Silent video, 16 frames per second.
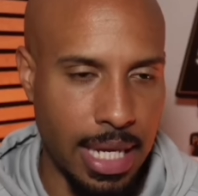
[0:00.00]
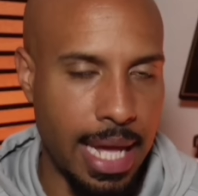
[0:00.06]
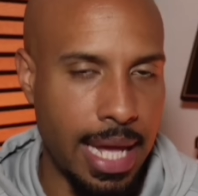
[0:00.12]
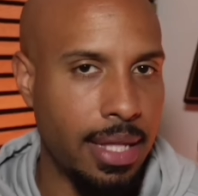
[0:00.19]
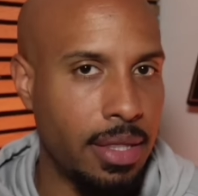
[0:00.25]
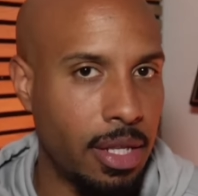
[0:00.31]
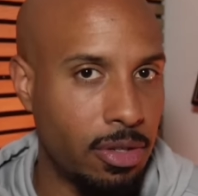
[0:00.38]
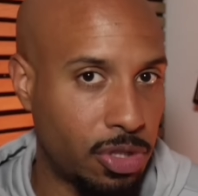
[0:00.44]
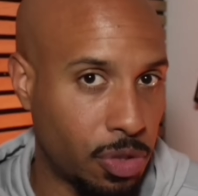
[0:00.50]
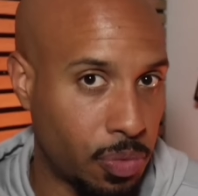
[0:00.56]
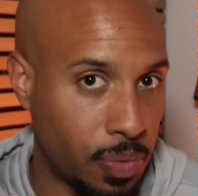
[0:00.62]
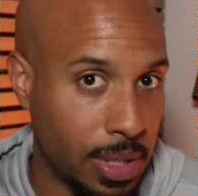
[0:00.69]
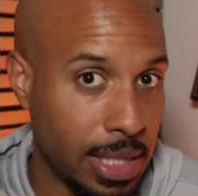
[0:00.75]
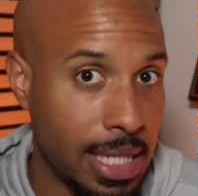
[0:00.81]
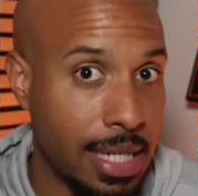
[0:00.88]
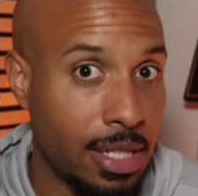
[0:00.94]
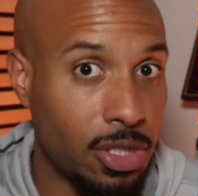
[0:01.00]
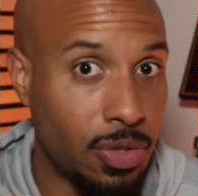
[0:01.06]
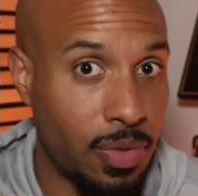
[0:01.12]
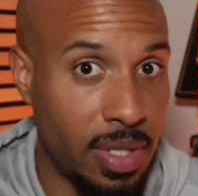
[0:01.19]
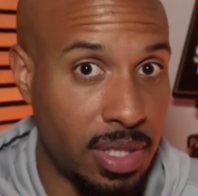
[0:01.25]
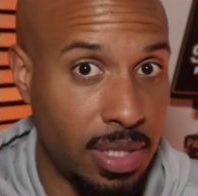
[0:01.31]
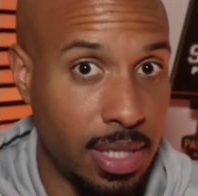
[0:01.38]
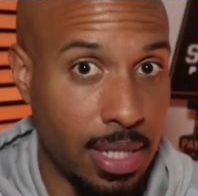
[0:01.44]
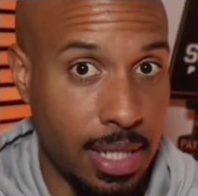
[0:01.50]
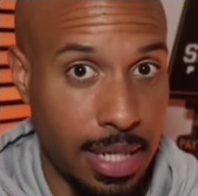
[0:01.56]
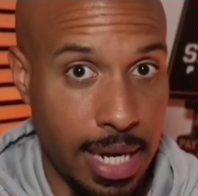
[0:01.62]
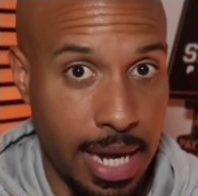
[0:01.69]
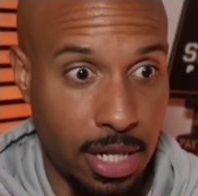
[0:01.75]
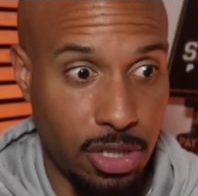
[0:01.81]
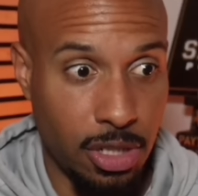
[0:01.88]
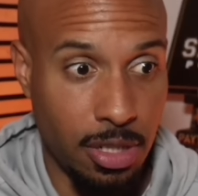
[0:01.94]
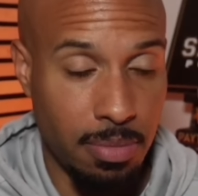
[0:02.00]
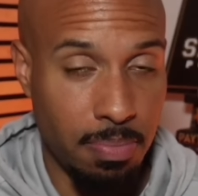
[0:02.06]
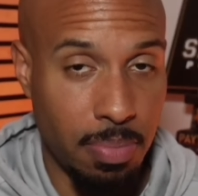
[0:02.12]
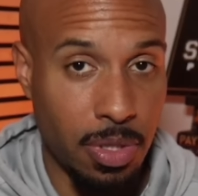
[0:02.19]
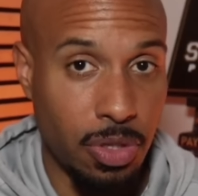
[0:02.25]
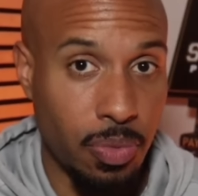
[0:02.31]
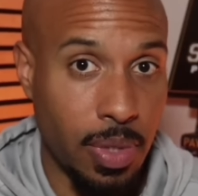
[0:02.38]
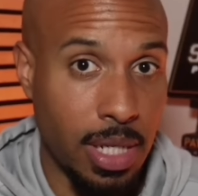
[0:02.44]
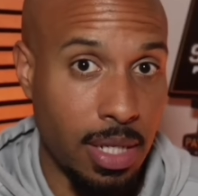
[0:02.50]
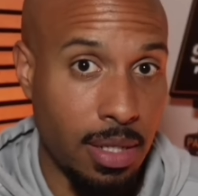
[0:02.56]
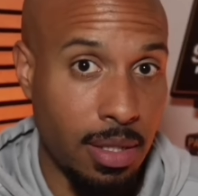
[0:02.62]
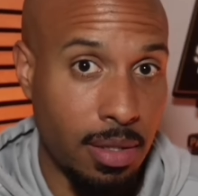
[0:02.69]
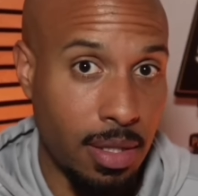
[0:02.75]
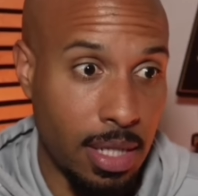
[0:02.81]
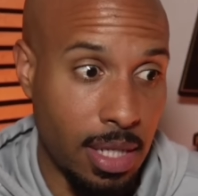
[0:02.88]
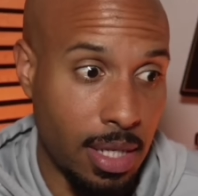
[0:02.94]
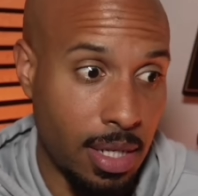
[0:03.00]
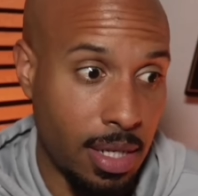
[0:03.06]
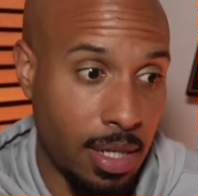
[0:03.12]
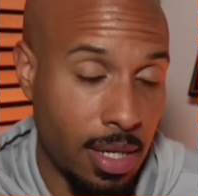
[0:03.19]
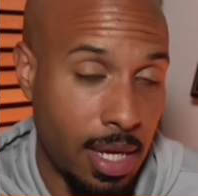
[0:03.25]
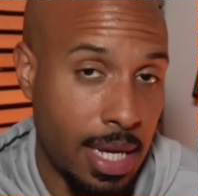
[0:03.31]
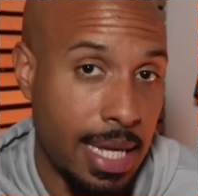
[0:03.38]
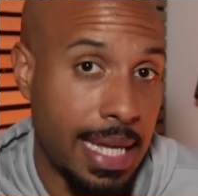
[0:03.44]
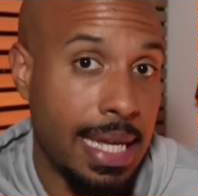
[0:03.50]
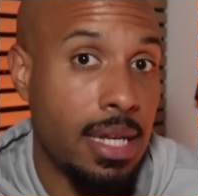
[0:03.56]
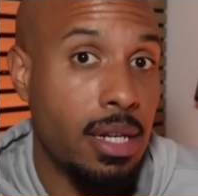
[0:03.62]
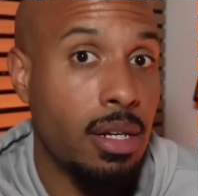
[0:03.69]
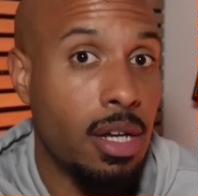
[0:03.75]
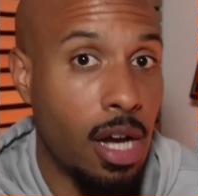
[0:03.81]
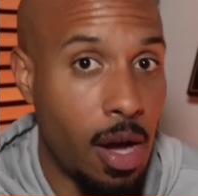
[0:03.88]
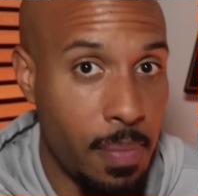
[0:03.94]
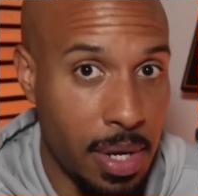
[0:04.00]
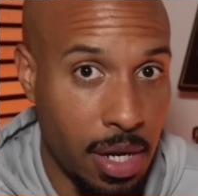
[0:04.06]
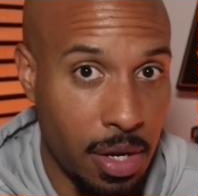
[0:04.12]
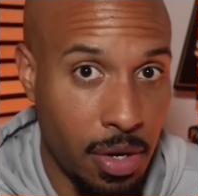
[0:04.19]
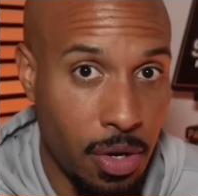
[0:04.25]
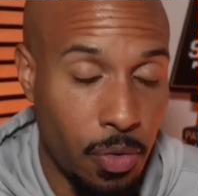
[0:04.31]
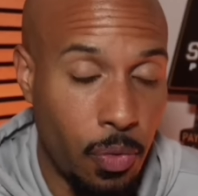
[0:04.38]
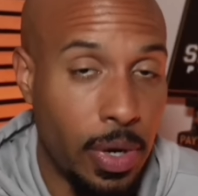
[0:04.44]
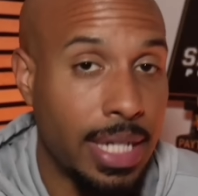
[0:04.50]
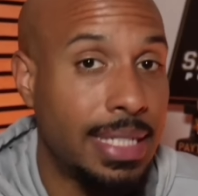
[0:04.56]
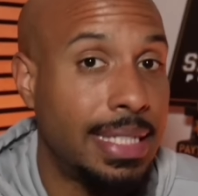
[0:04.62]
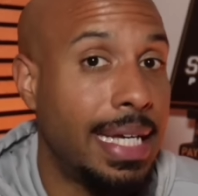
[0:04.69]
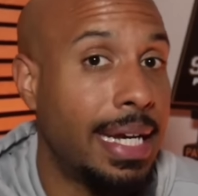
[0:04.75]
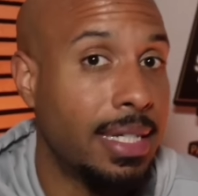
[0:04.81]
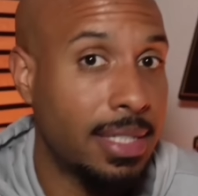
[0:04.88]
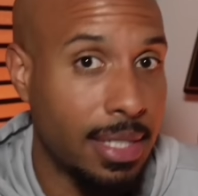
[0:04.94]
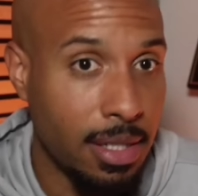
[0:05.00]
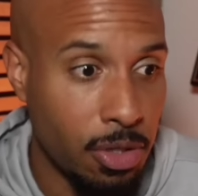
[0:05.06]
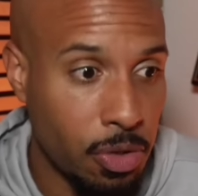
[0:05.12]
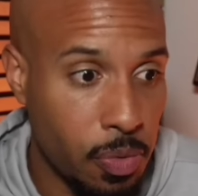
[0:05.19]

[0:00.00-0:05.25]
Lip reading: And there's a really interesting connection between the incoming Rick Dennison,